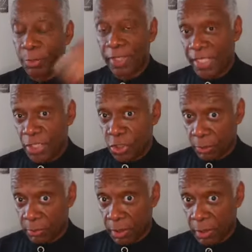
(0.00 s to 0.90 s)
in
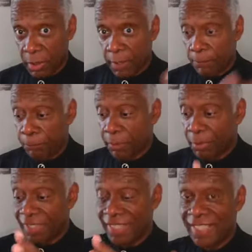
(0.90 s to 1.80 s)
Egypt,
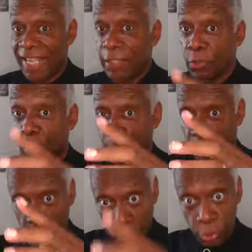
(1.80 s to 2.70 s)
but instead grew up
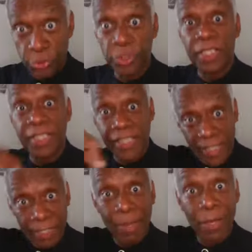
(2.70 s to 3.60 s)
in the wilderness,
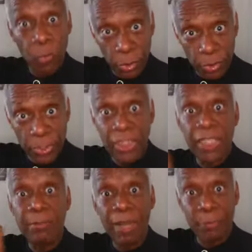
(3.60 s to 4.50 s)
seeing my work,
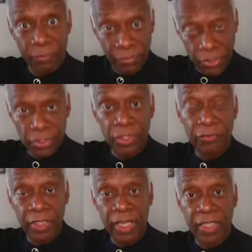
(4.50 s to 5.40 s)
seeing my provision
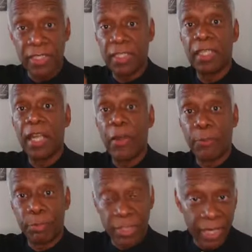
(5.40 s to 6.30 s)
every day, seeing how I
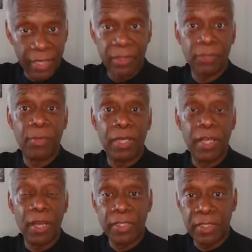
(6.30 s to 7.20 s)
protect them and
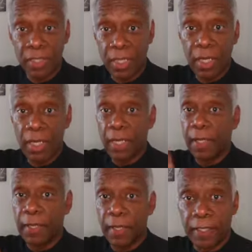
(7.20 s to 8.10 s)
how
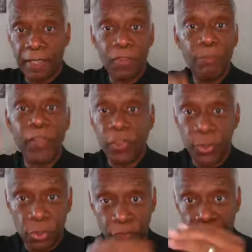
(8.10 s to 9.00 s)
I give them
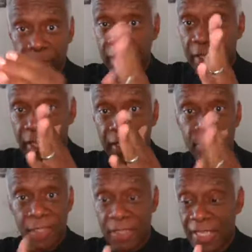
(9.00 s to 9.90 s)
victories over their
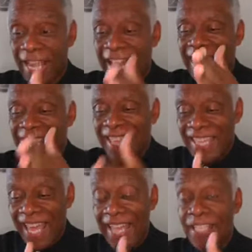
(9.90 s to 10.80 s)
enemies.
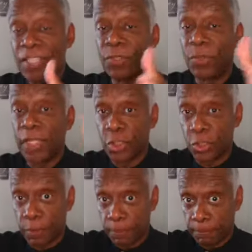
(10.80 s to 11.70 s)
That
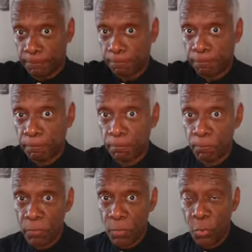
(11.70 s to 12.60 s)
generation,
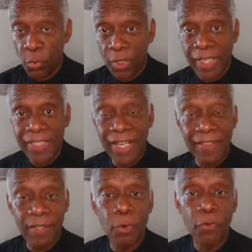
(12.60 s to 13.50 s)
when I take
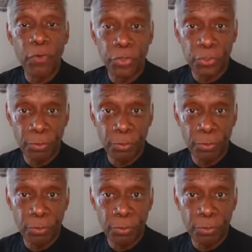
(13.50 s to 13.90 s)
them over into the